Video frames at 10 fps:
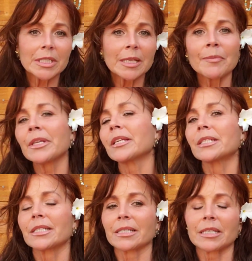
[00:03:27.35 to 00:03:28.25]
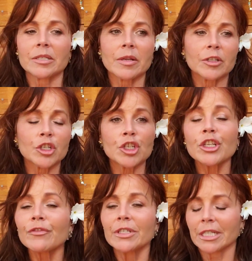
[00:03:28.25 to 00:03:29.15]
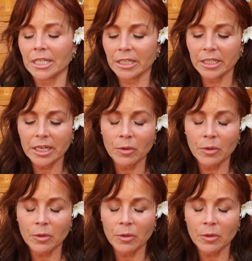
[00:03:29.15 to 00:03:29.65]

Something is shifting in it,